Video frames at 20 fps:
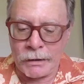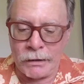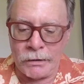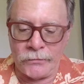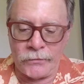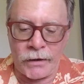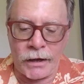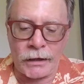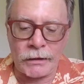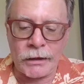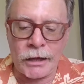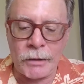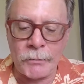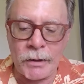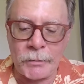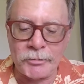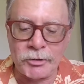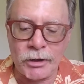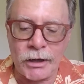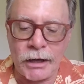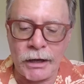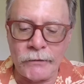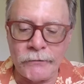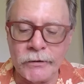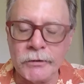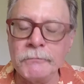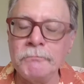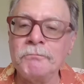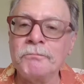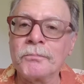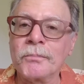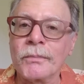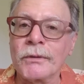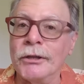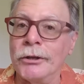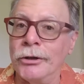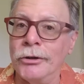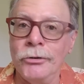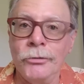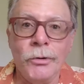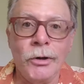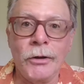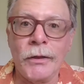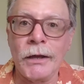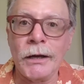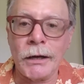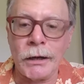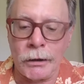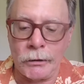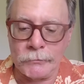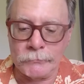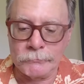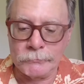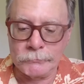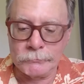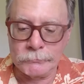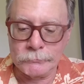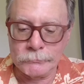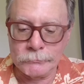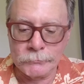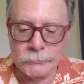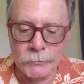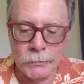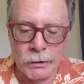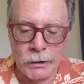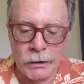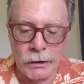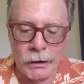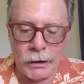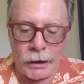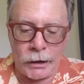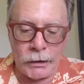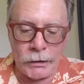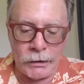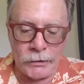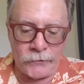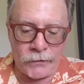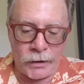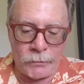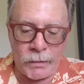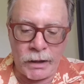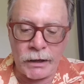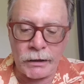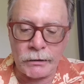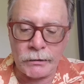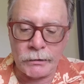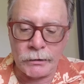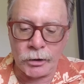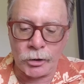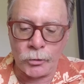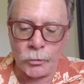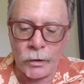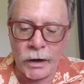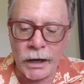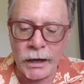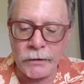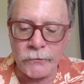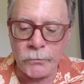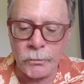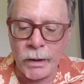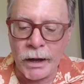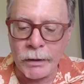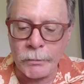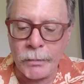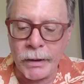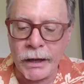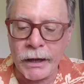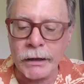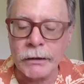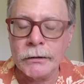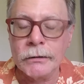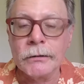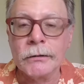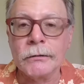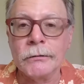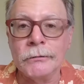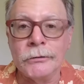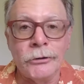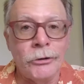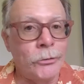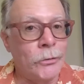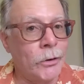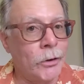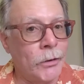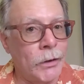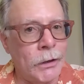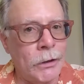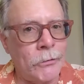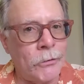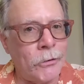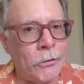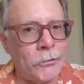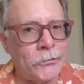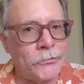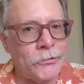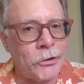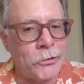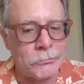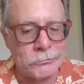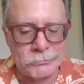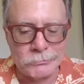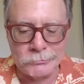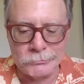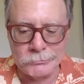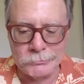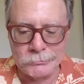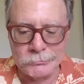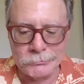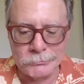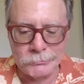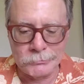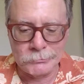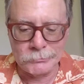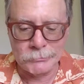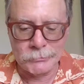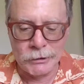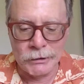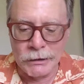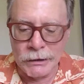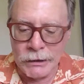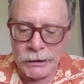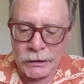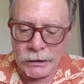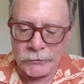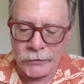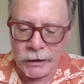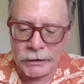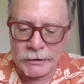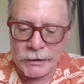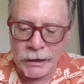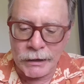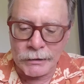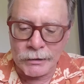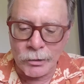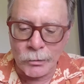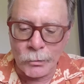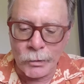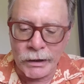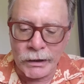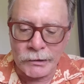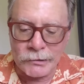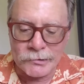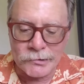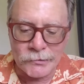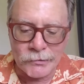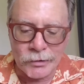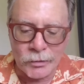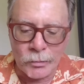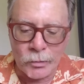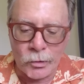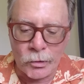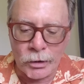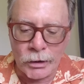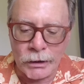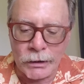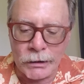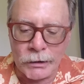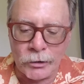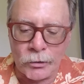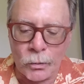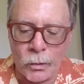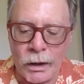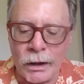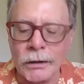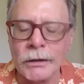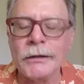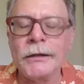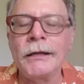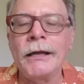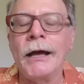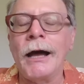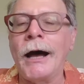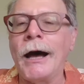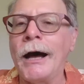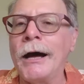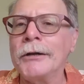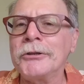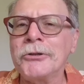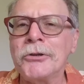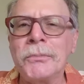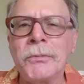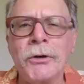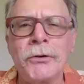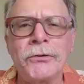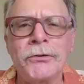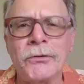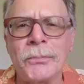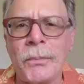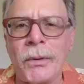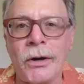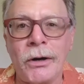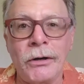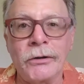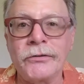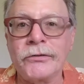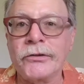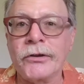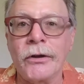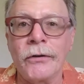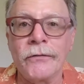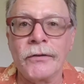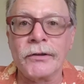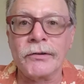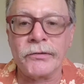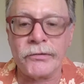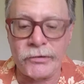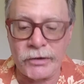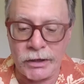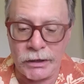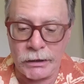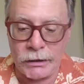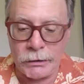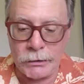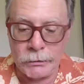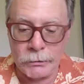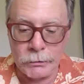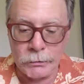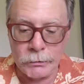If I climb up to heaven, you are there. If I make the grave my bed, you are there also. If I take the wings of the morning and dwell in the uttermost parts of the sea,